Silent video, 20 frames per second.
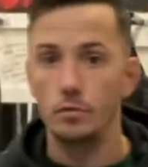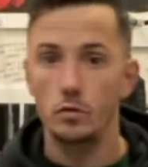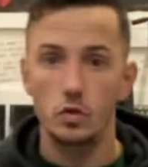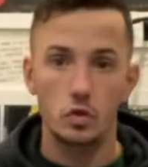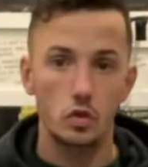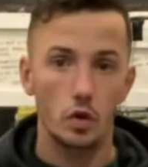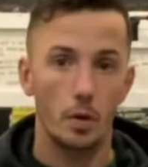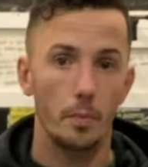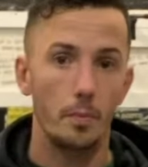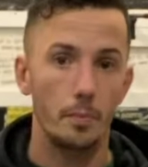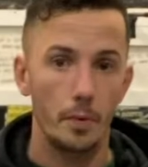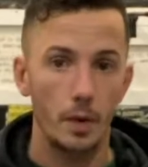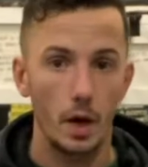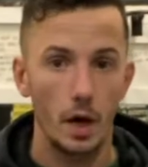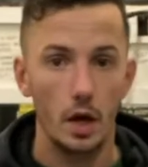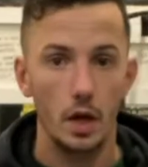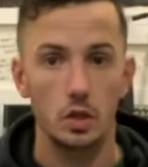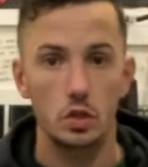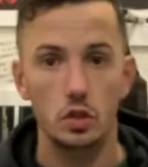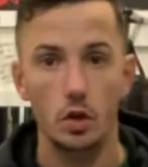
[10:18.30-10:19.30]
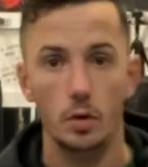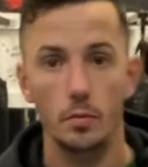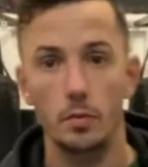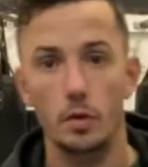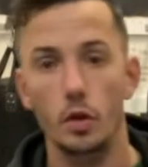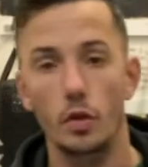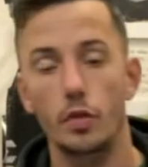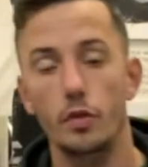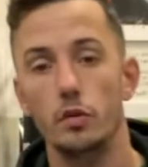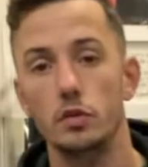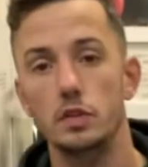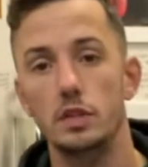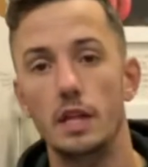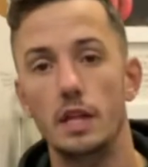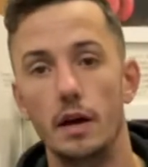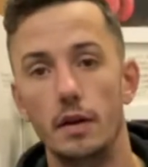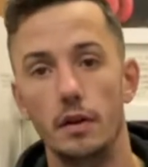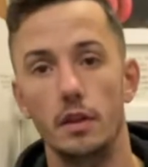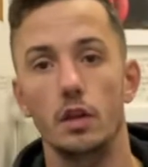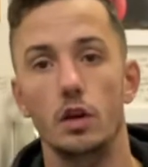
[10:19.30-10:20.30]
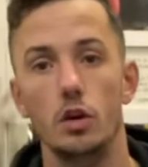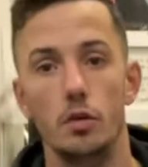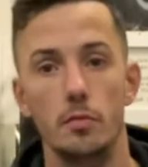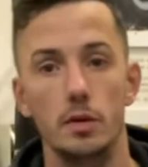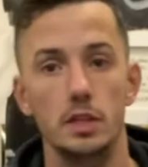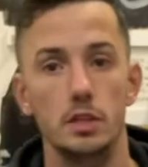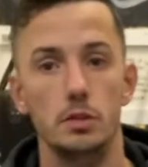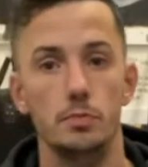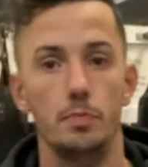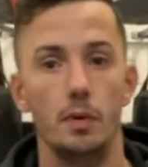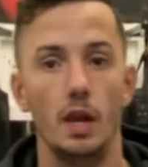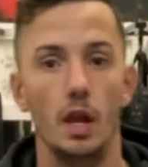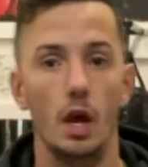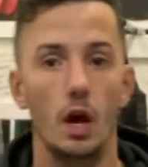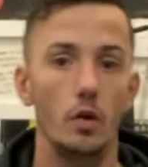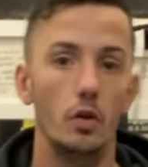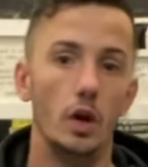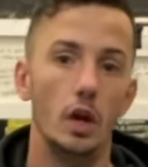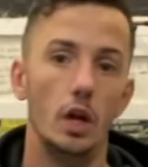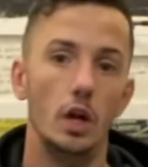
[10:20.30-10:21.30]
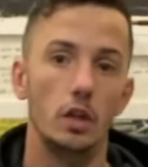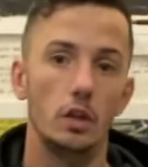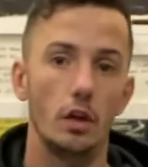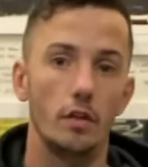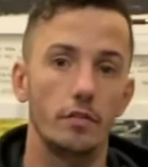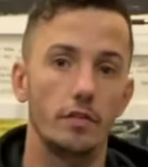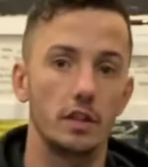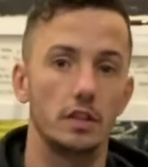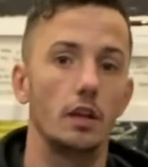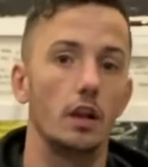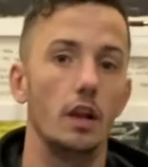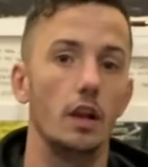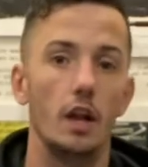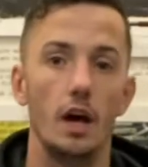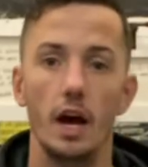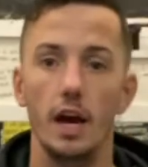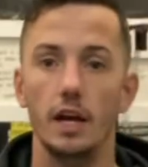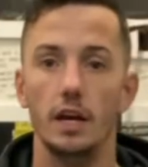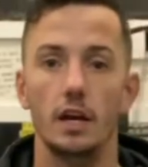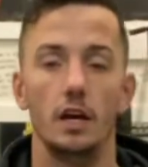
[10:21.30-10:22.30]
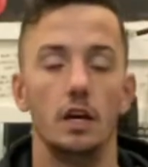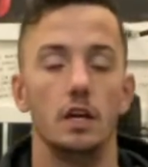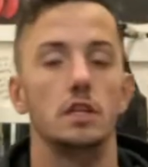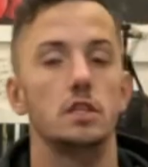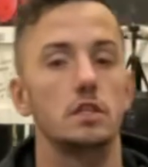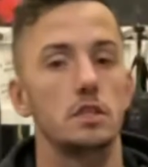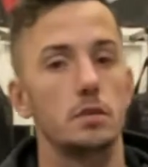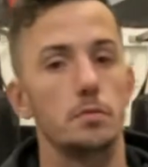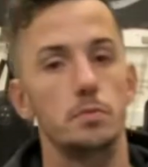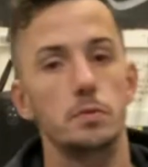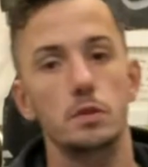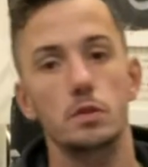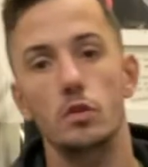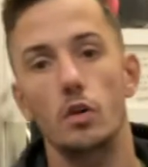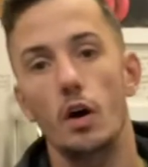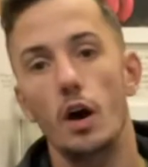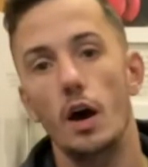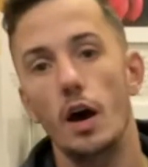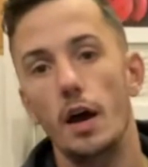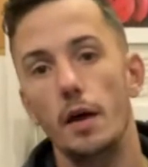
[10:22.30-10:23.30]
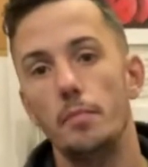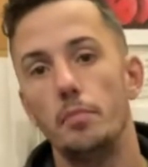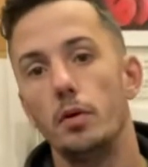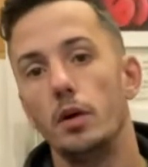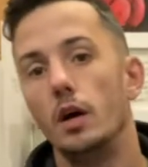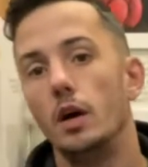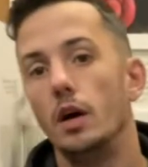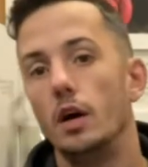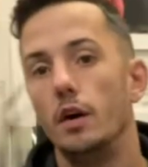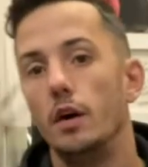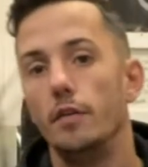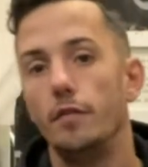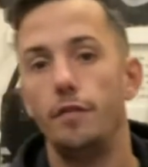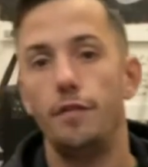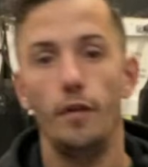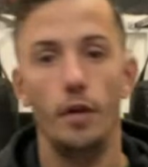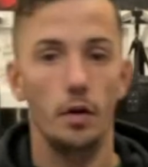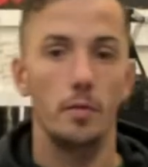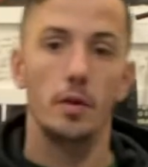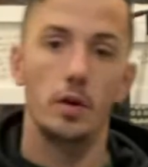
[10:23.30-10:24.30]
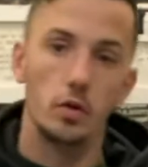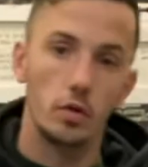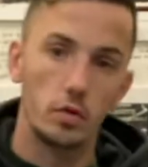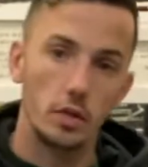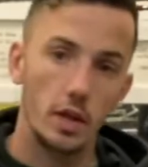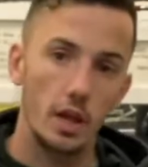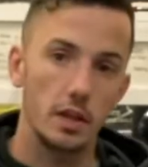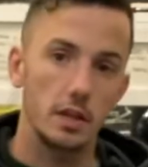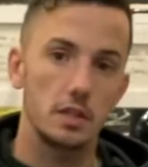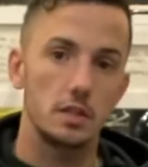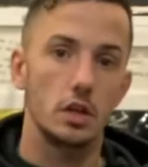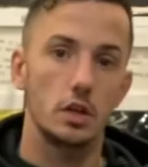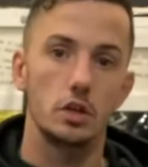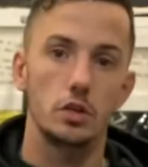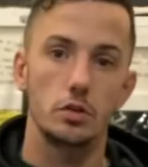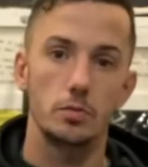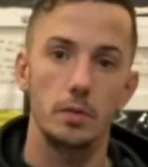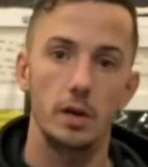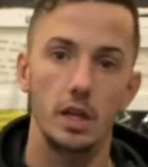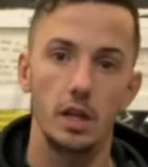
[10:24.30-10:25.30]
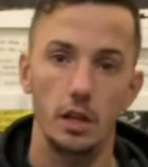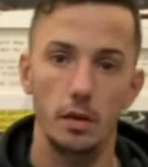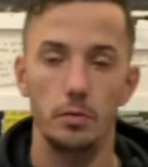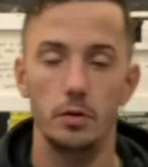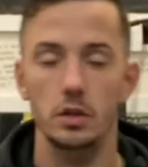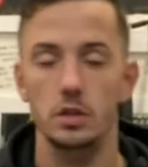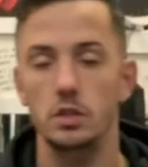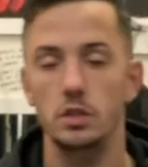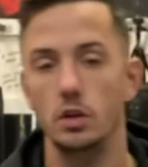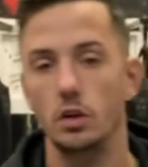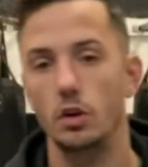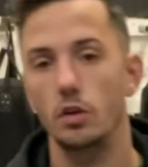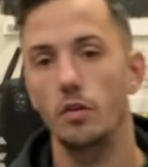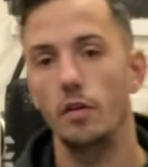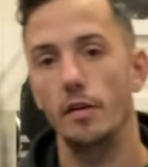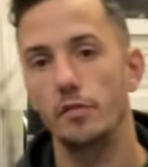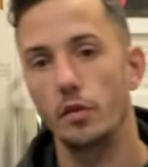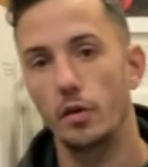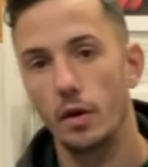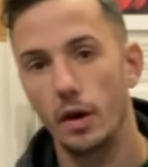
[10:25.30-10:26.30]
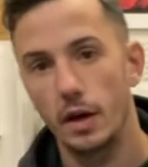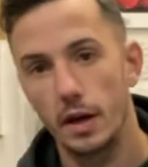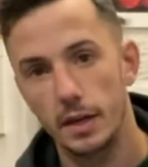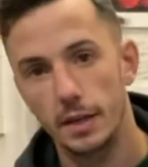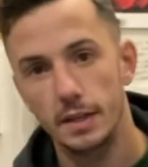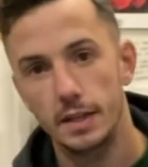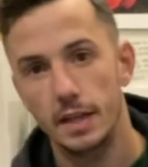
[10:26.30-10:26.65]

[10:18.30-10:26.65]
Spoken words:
Drop your thoughts down in the comments below. Don't forget to like, subscribe, follow me on all the other social media, the Boxing Locker everywhere.